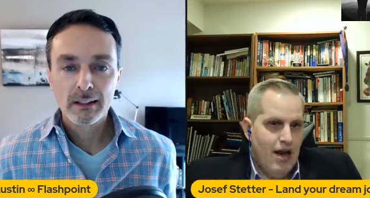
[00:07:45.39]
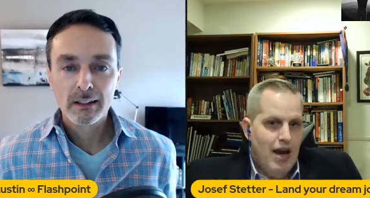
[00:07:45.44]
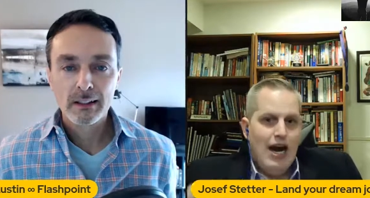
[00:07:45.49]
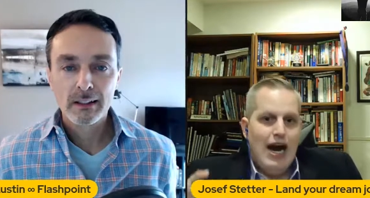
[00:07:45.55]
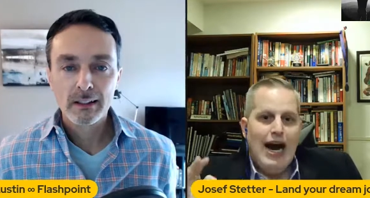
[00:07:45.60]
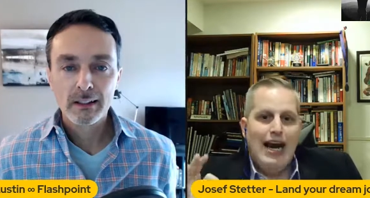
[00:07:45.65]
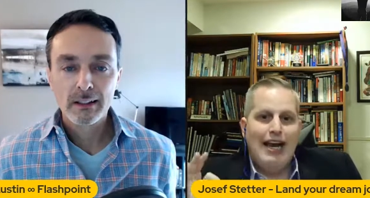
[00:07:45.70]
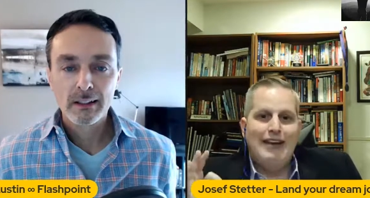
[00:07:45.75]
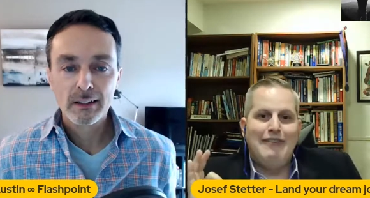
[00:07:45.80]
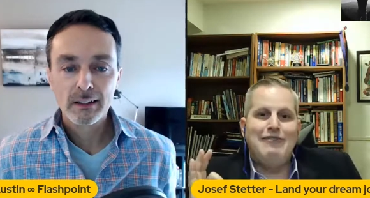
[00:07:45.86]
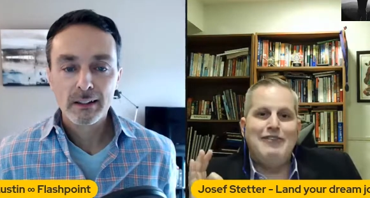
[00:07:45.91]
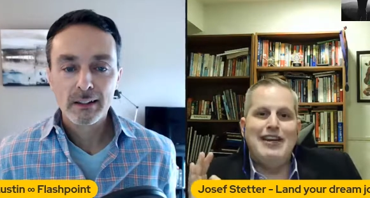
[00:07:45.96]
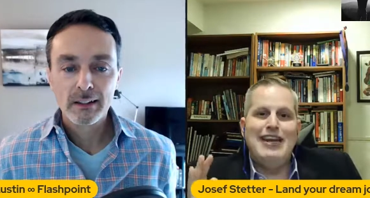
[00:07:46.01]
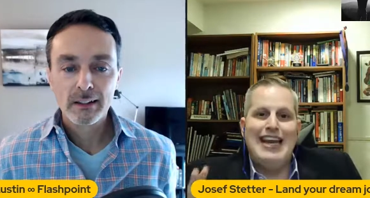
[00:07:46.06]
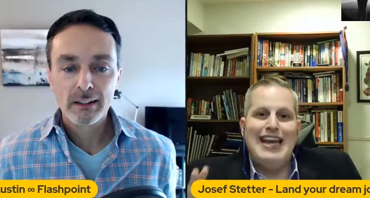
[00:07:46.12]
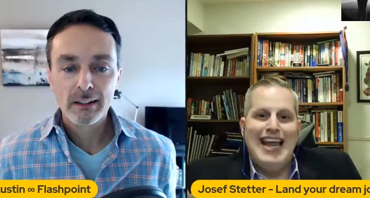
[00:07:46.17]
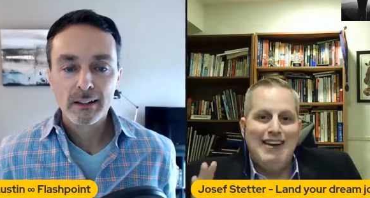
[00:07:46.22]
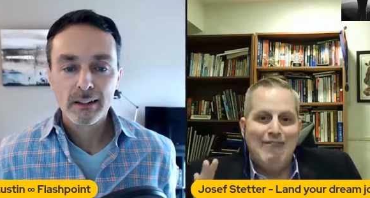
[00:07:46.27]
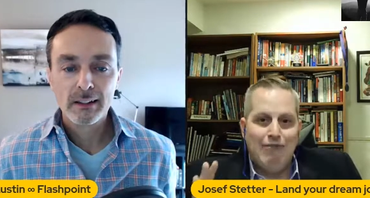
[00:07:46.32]
Speaker 1: I have
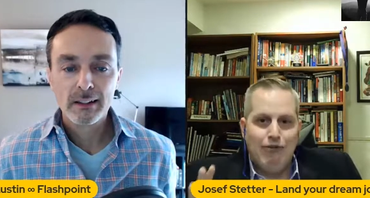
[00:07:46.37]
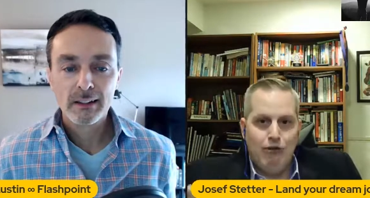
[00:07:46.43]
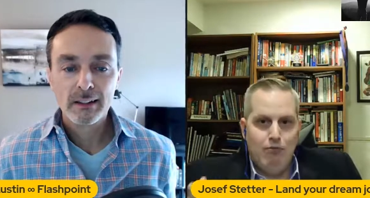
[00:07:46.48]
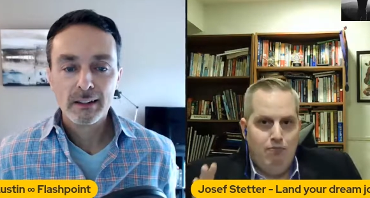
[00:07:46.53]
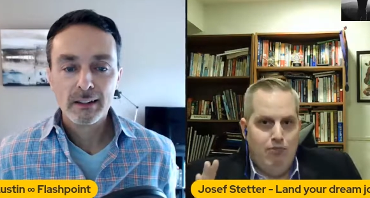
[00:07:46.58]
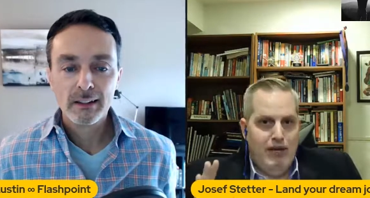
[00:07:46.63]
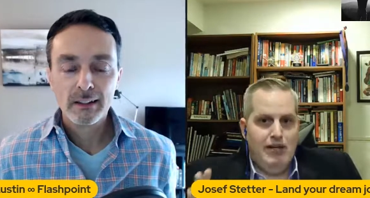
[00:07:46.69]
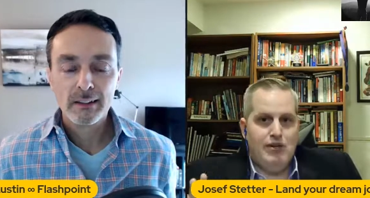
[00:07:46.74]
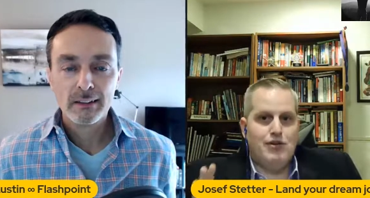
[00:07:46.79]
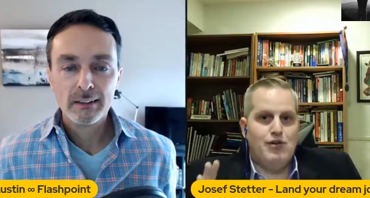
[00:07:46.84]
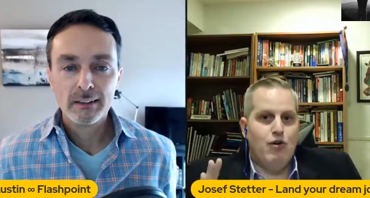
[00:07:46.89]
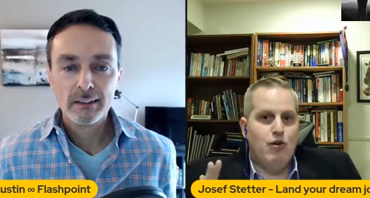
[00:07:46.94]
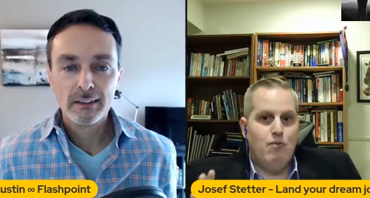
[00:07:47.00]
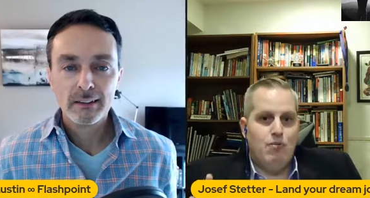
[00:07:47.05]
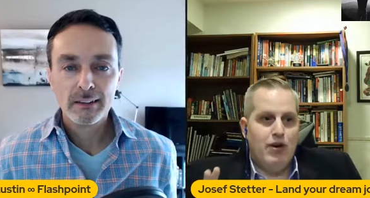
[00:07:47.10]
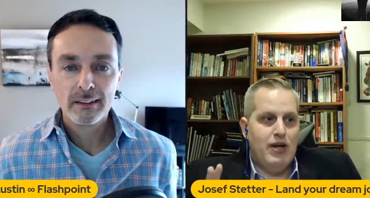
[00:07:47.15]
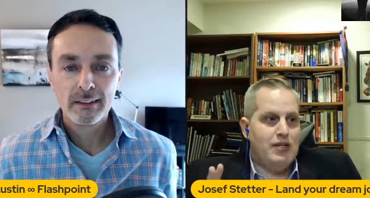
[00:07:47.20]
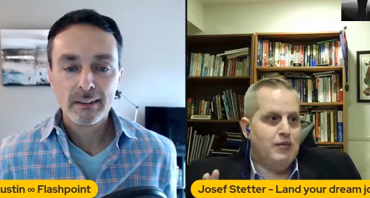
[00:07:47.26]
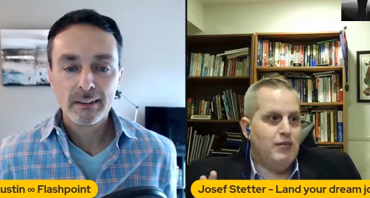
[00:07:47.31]
never been so
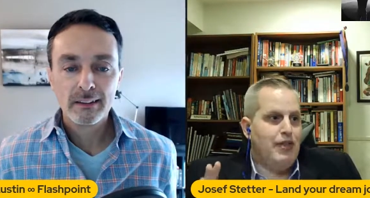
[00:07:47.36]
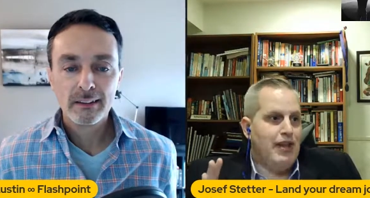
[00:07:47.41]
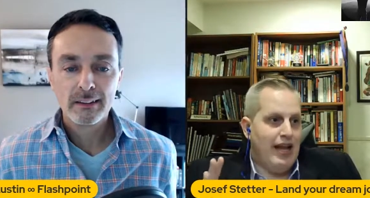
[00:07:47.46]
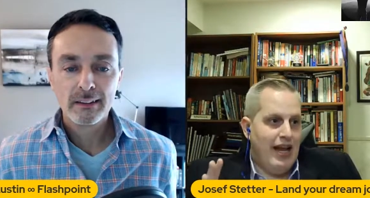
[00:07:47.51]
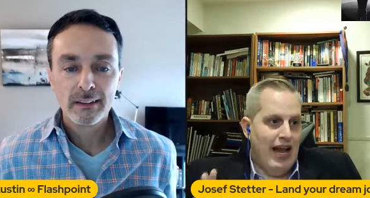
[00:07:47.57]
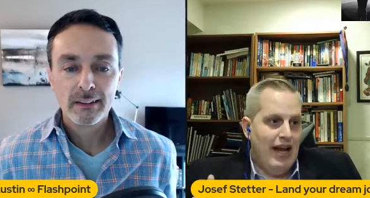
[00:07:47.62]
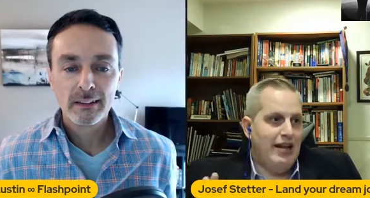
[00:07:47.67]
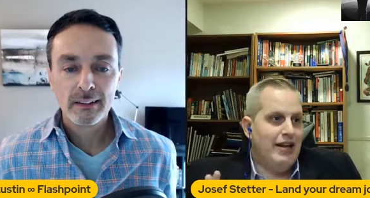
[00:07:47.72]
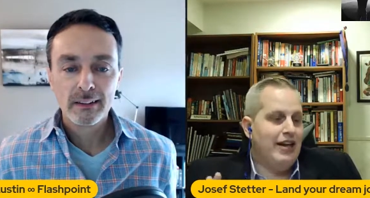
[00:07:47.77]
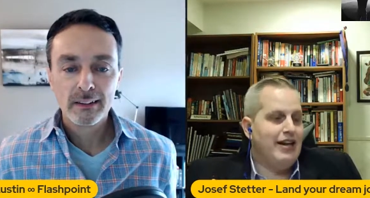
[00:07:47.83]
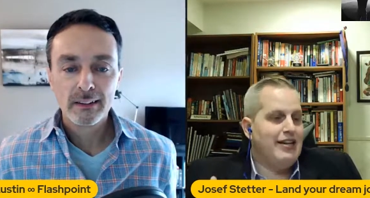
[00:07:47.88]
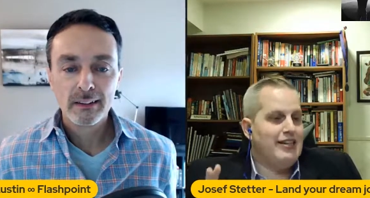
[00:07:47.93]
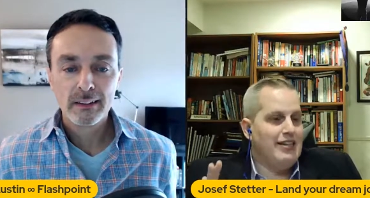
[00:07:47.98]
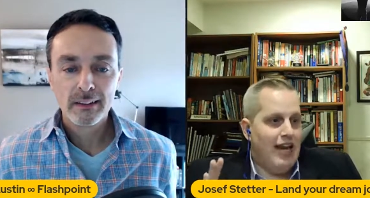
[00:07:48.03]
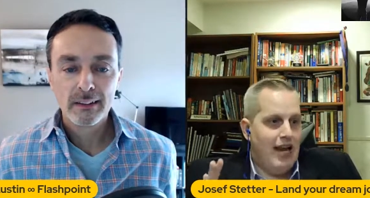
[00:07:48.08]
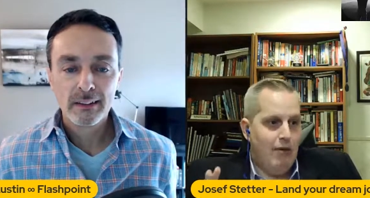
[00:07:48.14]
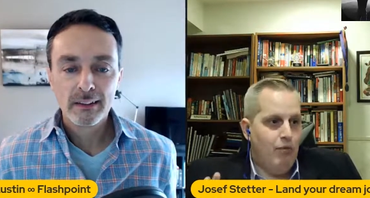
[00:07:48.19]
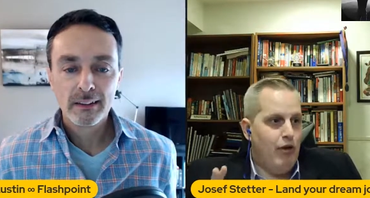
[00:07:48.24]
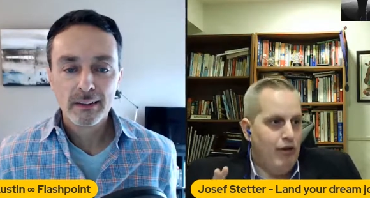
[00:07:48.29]
impressed with the candidate as I
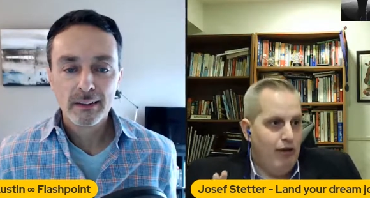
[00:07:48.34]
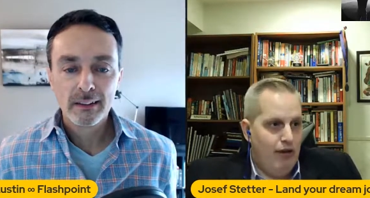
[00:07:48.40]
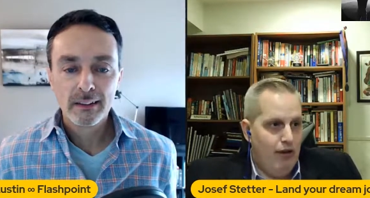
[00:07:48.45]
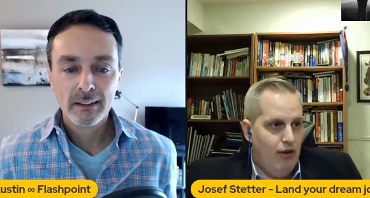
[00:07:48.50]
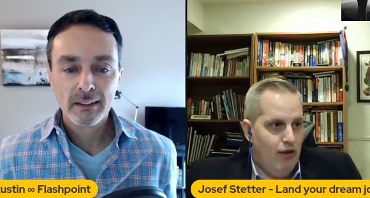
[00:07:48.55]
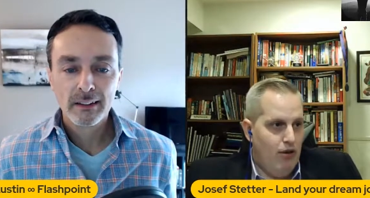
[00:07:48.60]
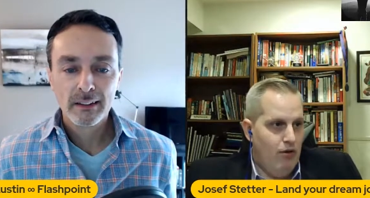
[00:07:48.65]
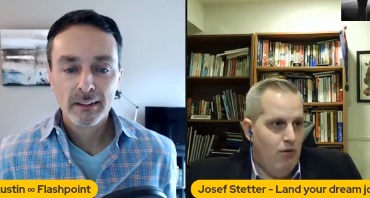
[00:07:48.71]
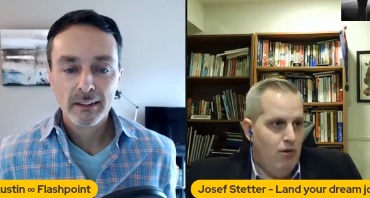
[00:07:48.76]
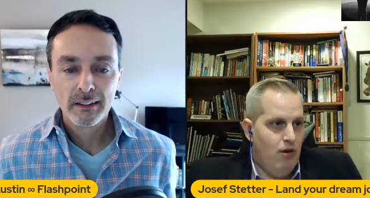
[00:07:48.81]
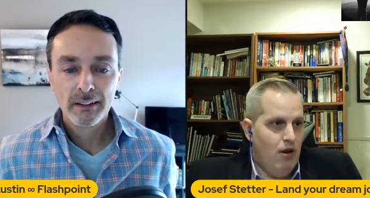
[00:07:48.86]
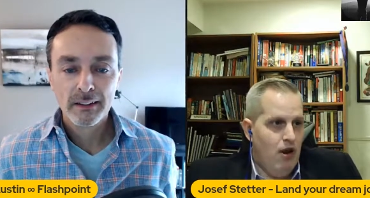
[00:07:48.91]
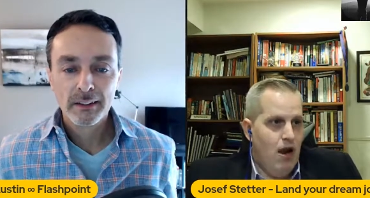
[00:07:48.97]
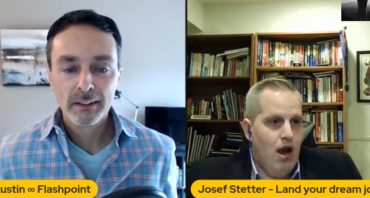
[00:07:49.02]
am with you.